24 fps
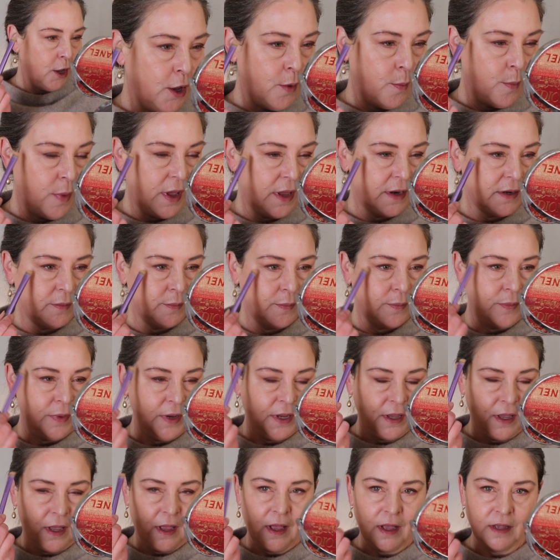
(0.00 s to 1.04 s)
But
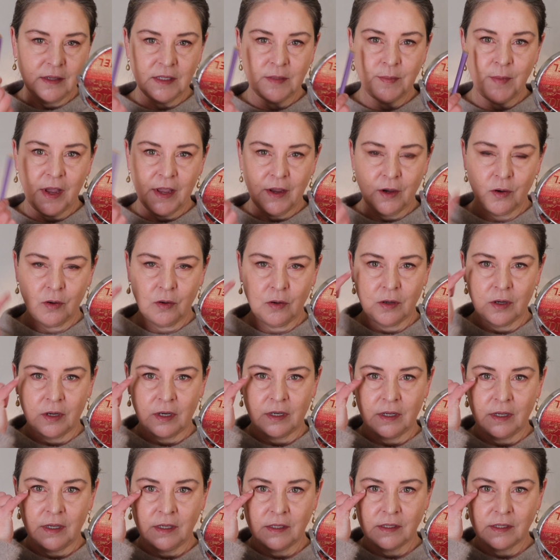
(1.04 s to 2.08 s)
because my hood
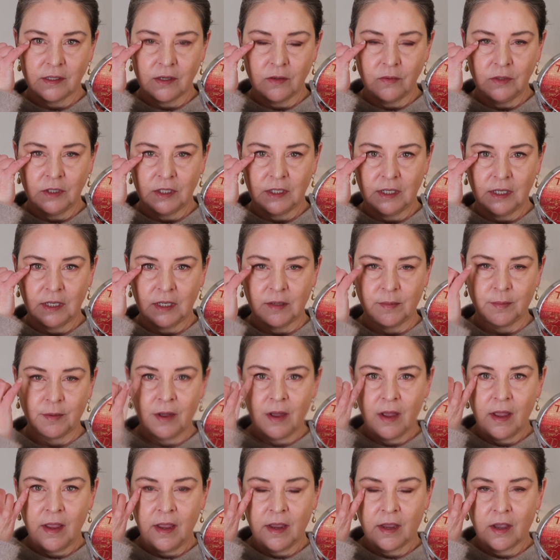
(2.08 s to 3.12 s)
is so deep,
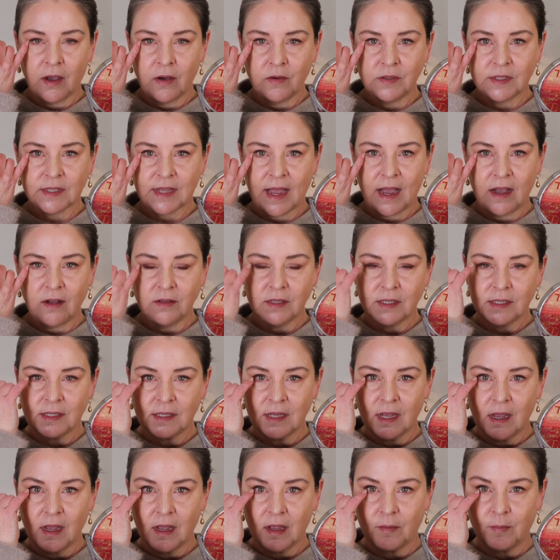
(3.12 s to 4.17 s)
it goes
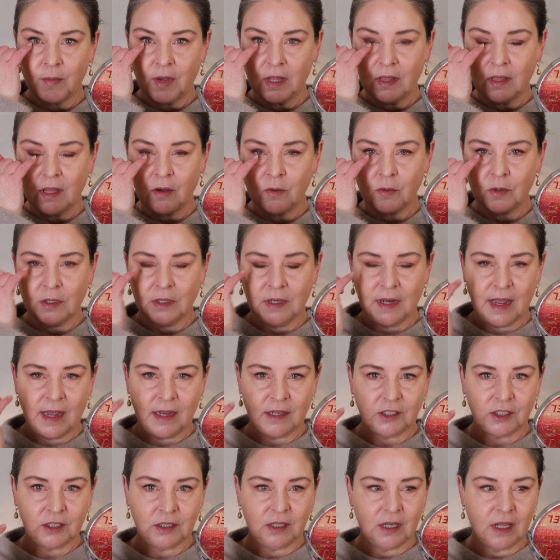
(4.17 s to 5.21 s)
outside my lower
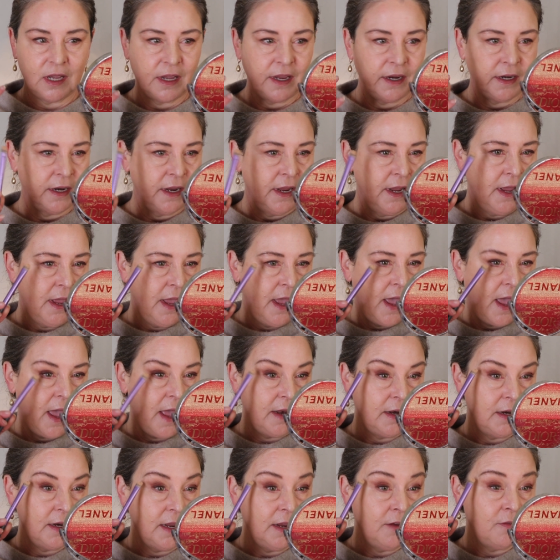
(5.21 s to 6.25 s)
lash line.
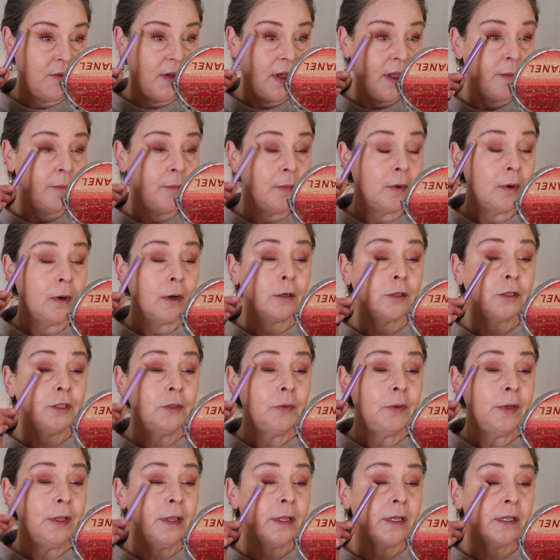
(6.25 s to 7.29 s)
And if I'm
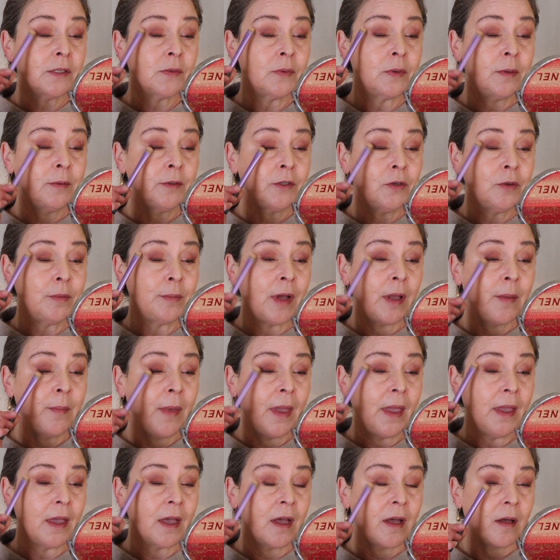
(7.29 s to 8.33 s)
doing this when I'm doing my
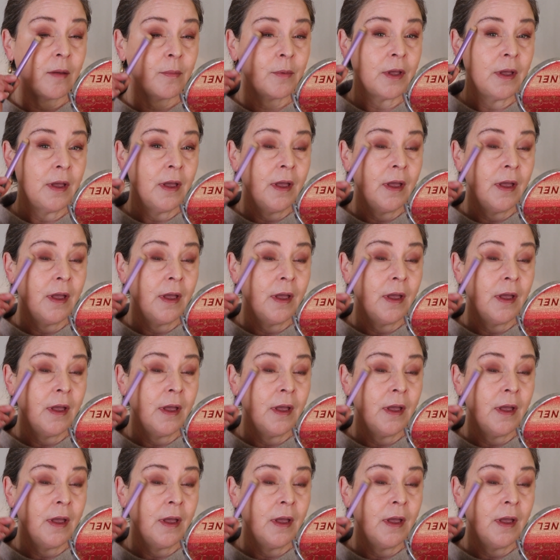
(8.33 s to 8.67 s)
makeup,